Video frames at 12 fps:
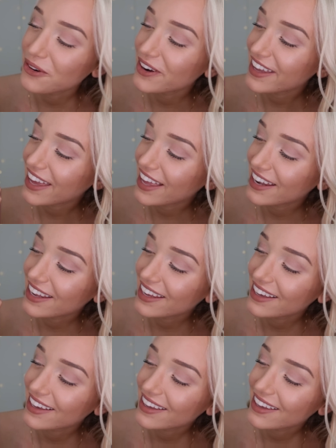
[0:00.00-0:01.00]

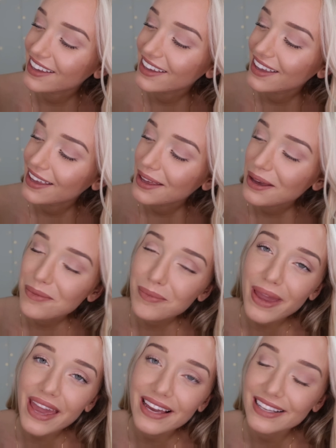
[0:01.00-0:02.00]
Organic
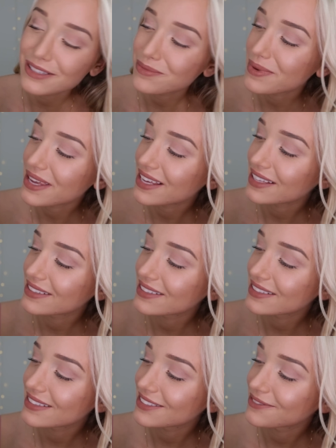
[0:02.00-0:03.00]
Baked
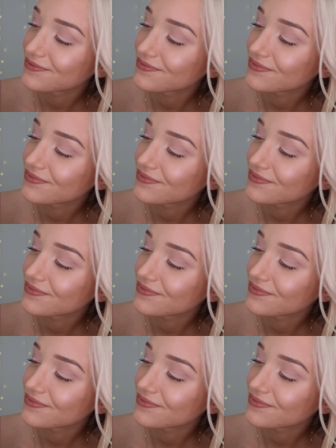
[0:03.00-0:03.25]
Beans